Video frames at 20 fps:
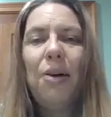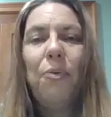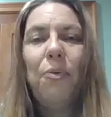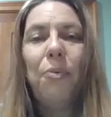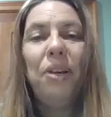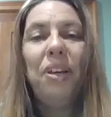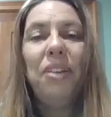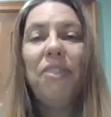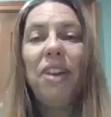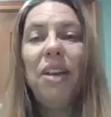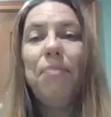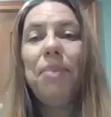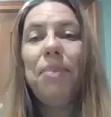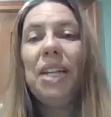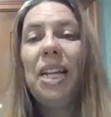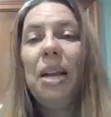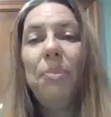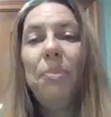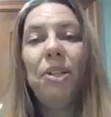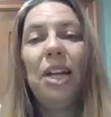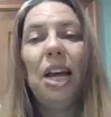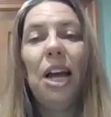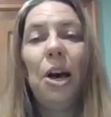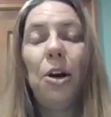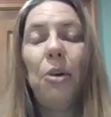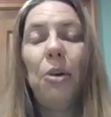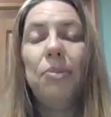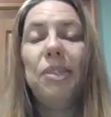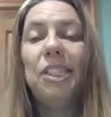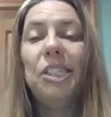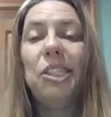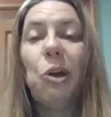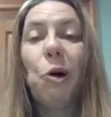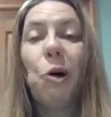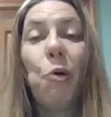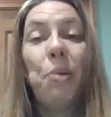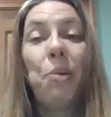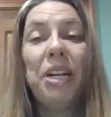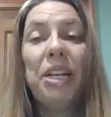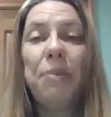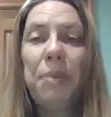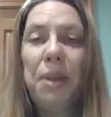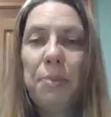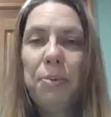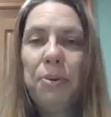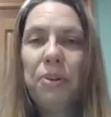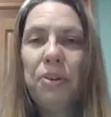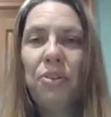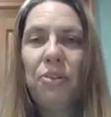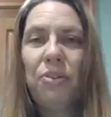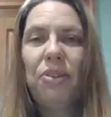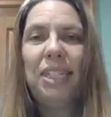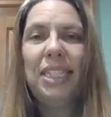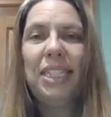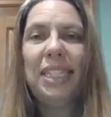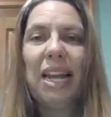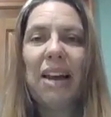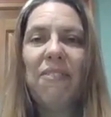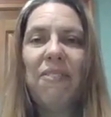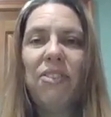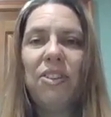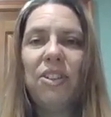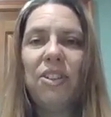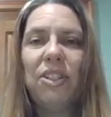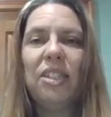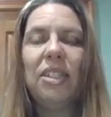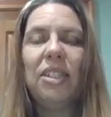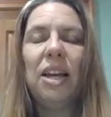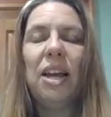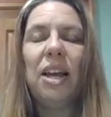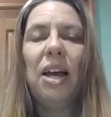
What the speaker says: We have been able to help so many people through this effort